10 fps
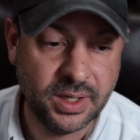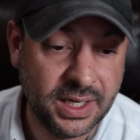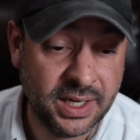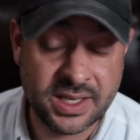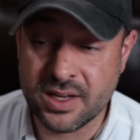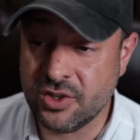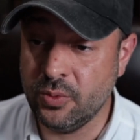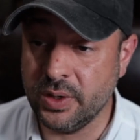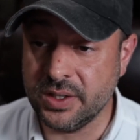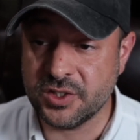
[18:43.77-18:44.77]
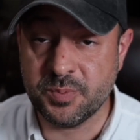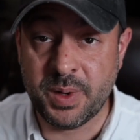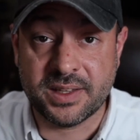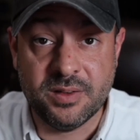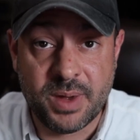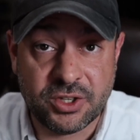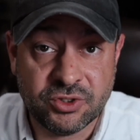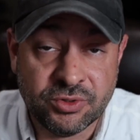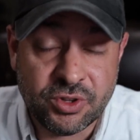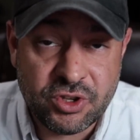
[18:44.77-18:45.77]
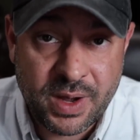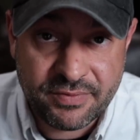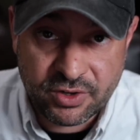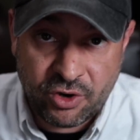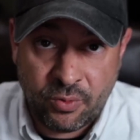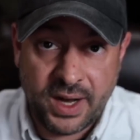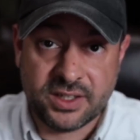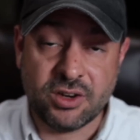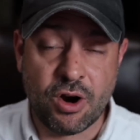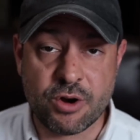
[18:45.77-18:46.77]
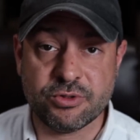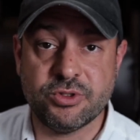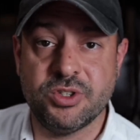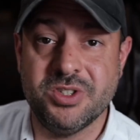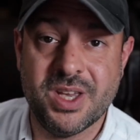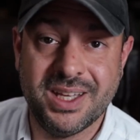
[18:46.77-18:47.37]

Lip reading: Again, you would inspect and make sure that you have the correct cartridges